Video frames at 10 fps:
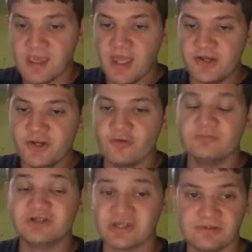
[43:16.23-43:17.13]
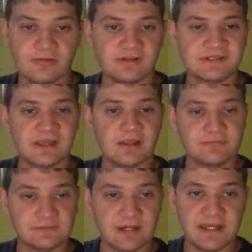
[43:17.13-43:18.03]
Nope, just Lord & Taylor
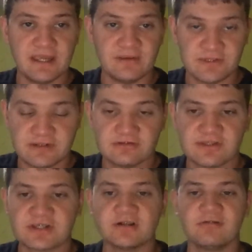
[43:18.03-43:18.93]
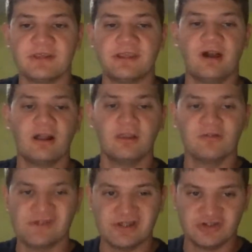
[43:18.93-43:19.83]
for right now. Sears is currently not
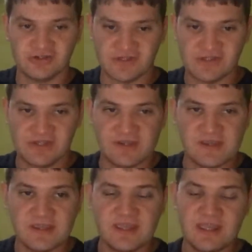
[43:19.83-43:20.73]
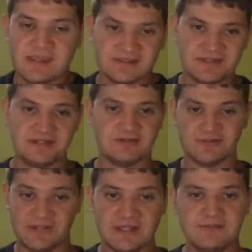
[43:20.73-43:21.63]
closing in Jersey City. Sears
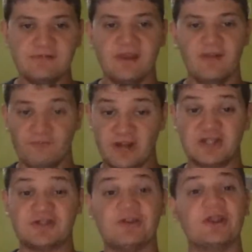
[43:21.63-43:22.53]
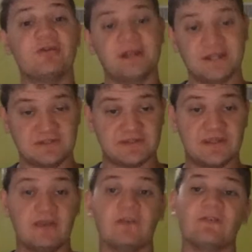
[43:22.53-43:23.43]
did finish their liquidation
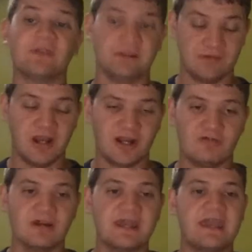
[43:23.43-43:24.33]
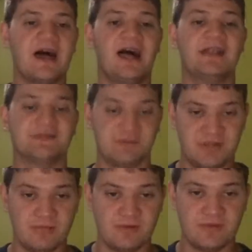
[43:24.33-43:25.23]
sales in Rockaway on
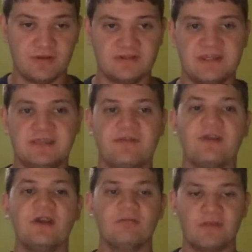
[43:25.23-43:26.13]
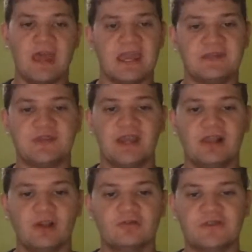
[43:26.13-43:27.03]
September 13th, with Hackensack
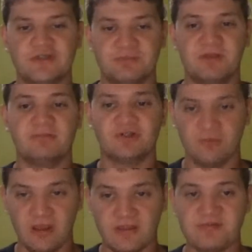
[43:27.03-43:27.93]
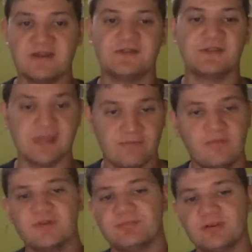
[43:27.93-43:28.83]
closing September 12th because of the
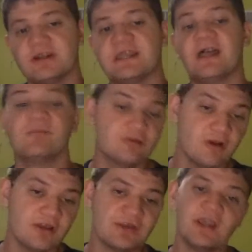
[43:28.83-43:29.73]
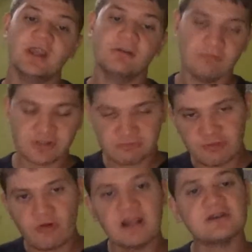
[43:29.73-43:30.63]
infamous Bergen County Blue Laws, which
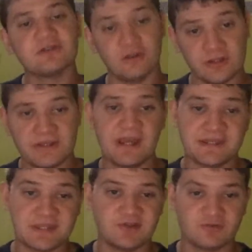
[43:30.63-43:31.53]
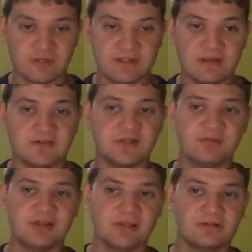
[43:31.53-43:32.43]
requires all non-essential retailers to
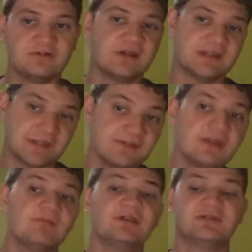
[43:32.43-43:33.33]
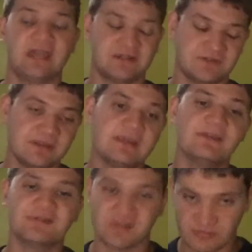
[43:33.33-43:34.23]
be closed on a Sunday, which actually
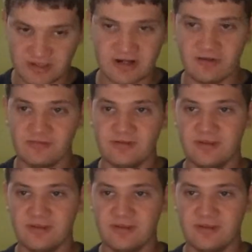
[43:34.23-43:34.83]
is tomorrow.